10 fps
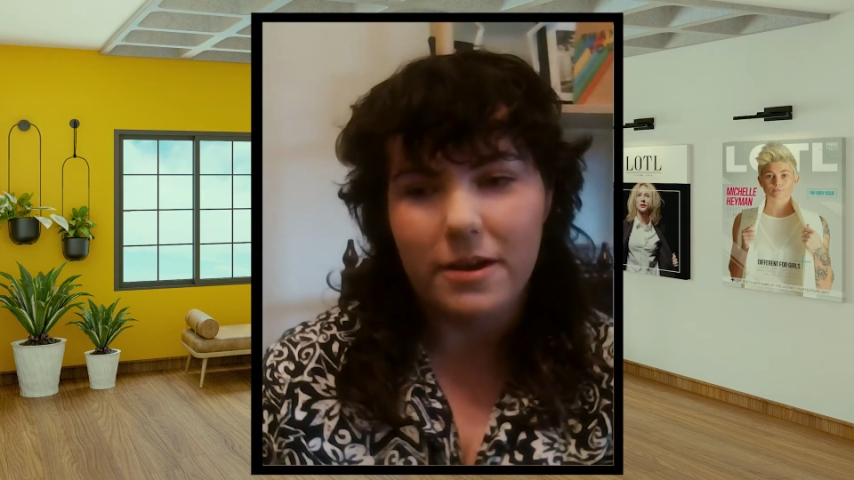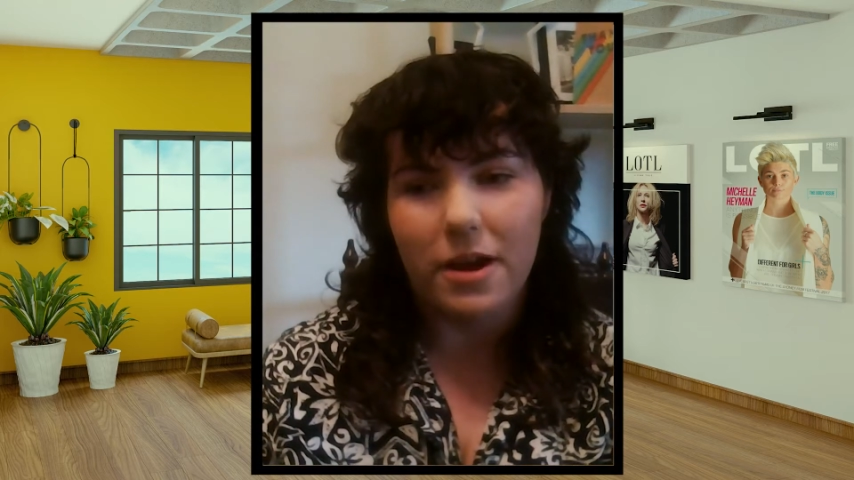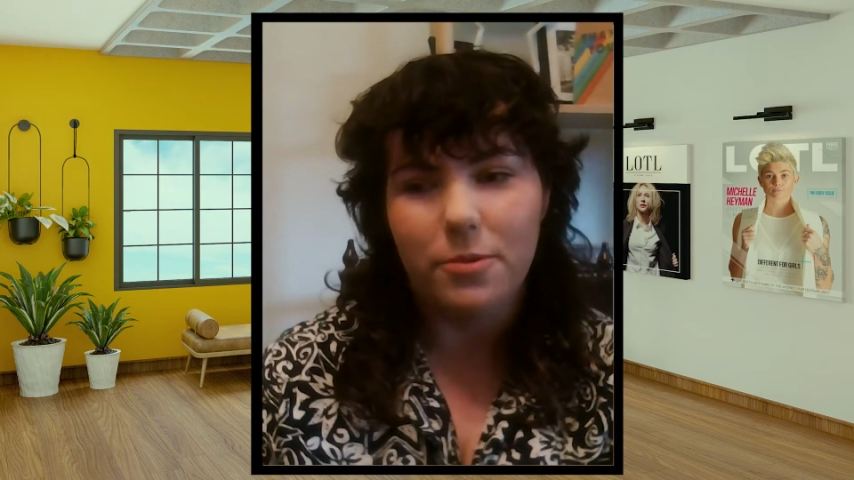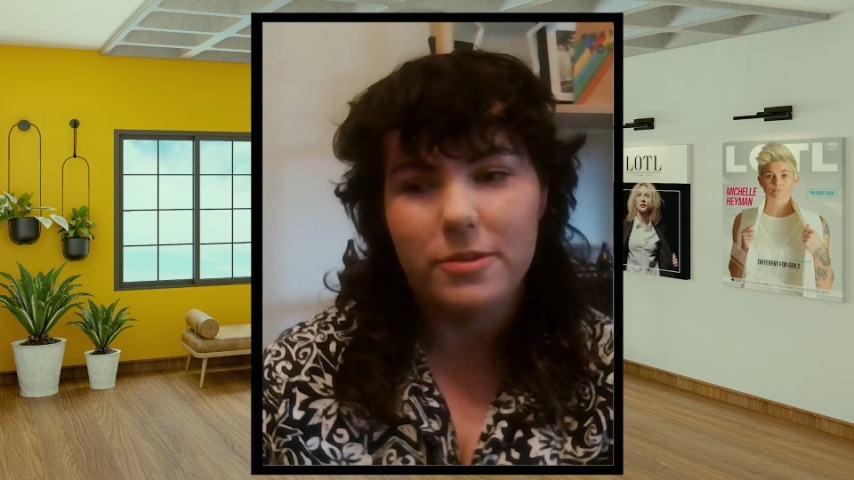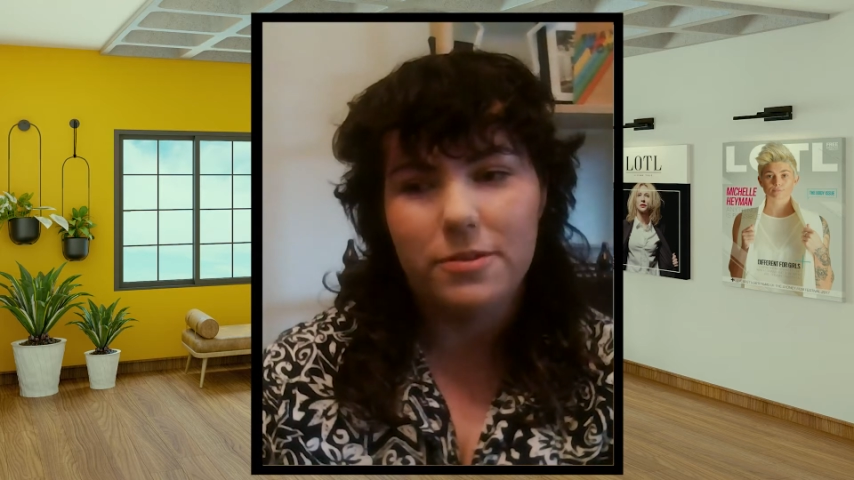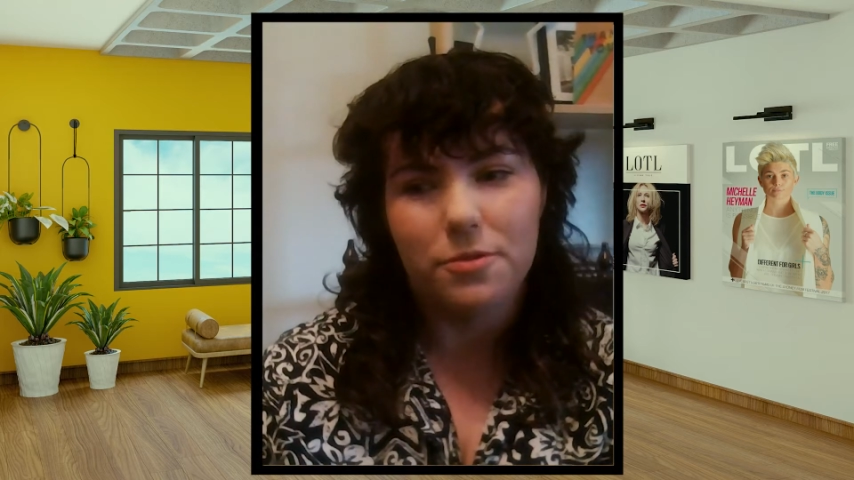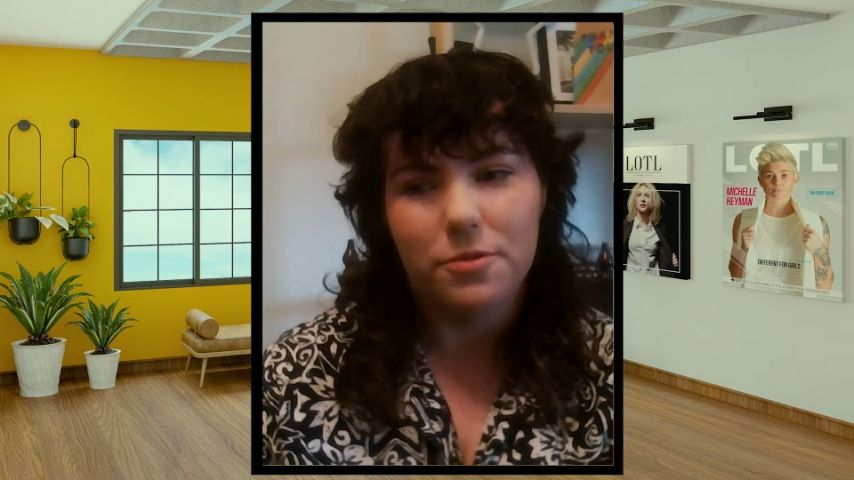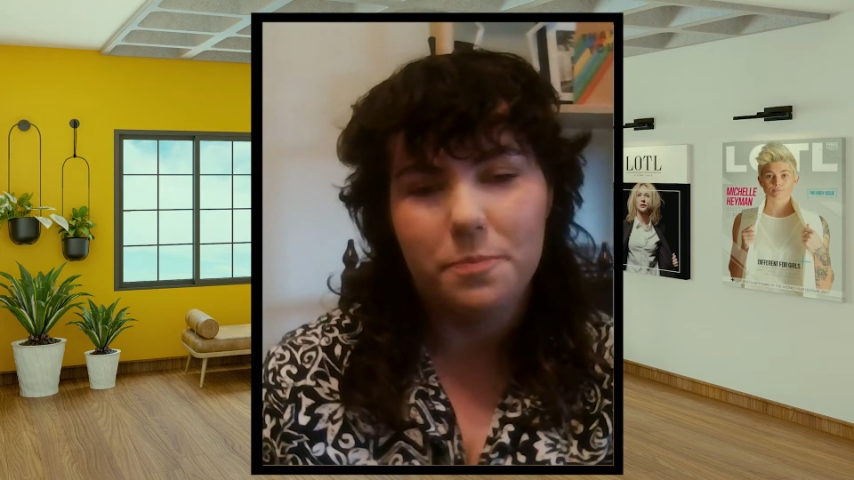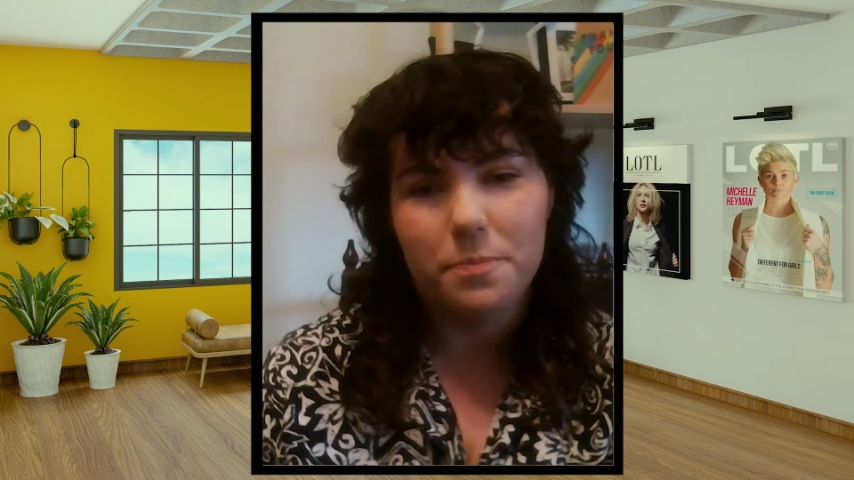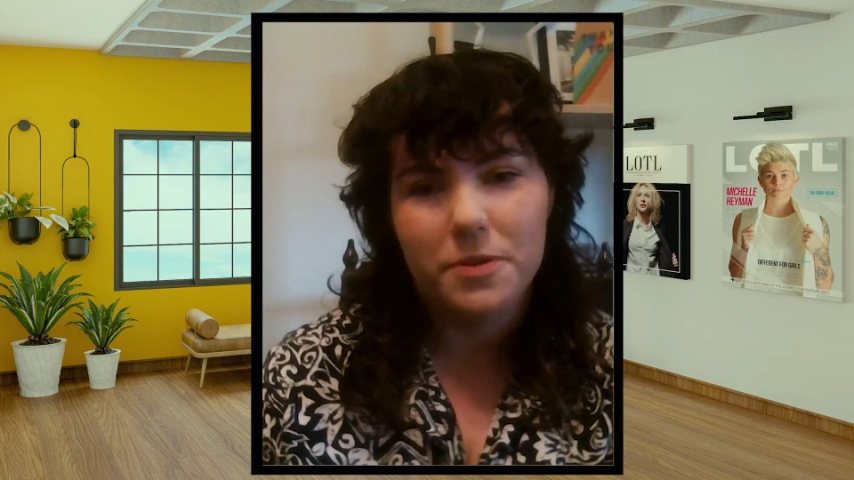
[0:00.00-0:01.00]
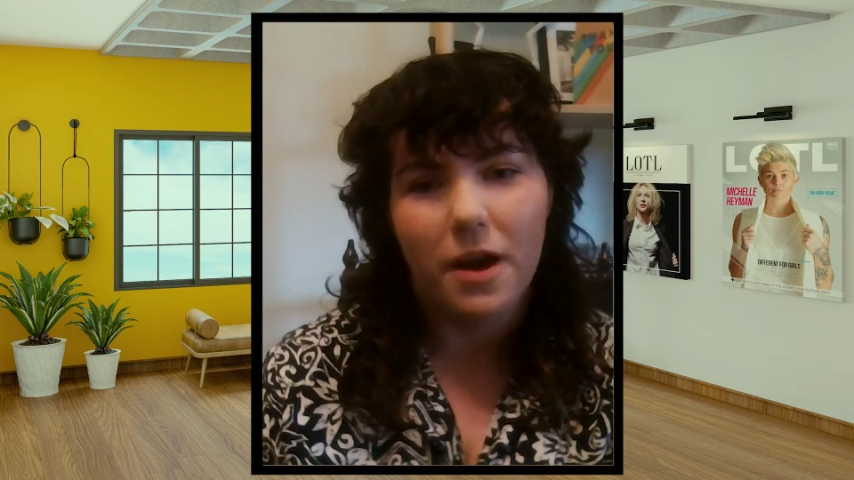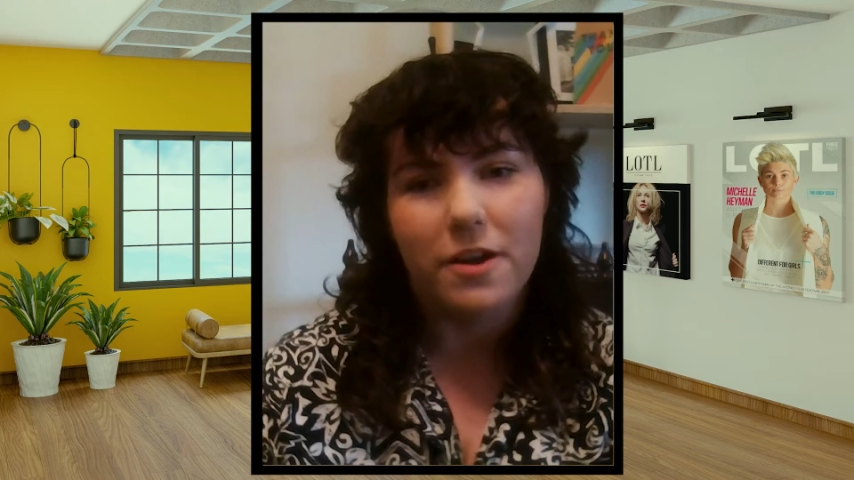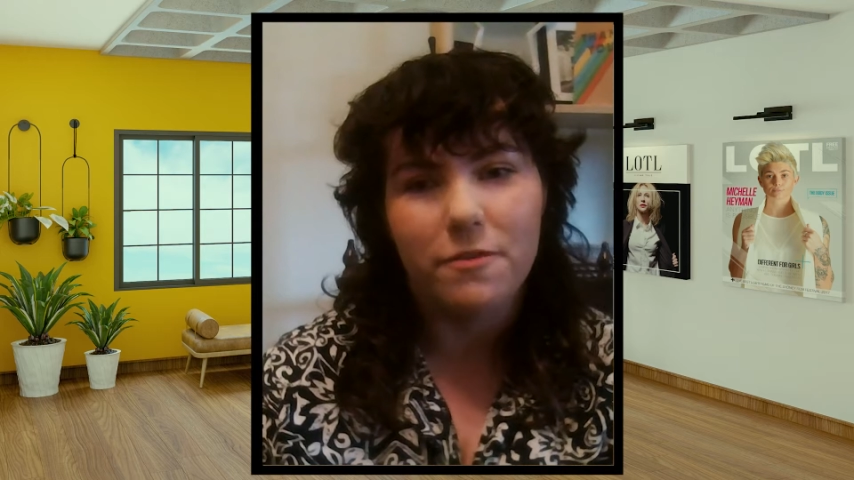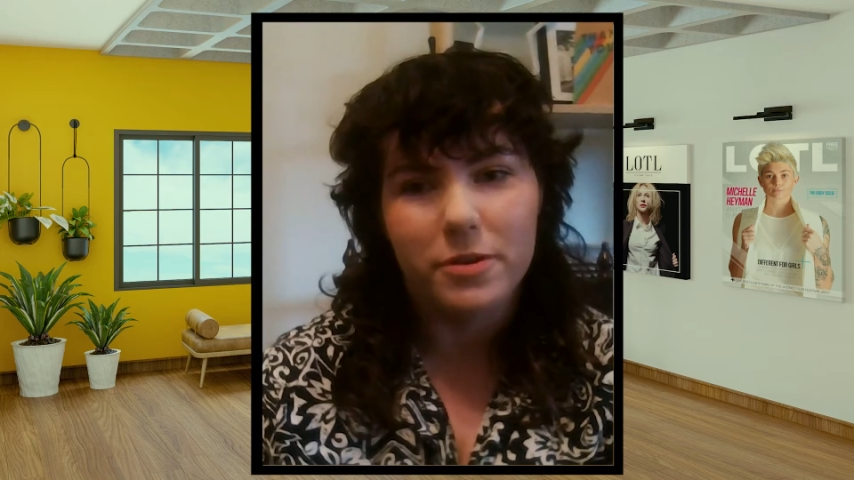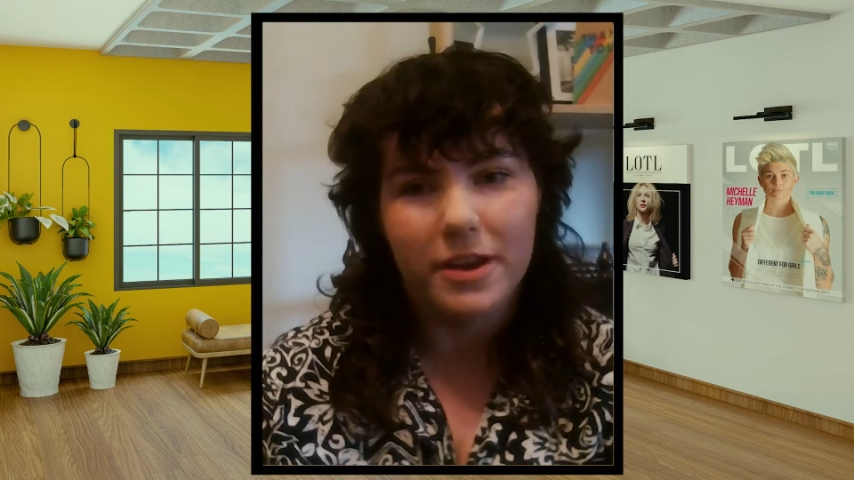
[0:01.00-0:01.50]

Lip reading: and I was sort of tired of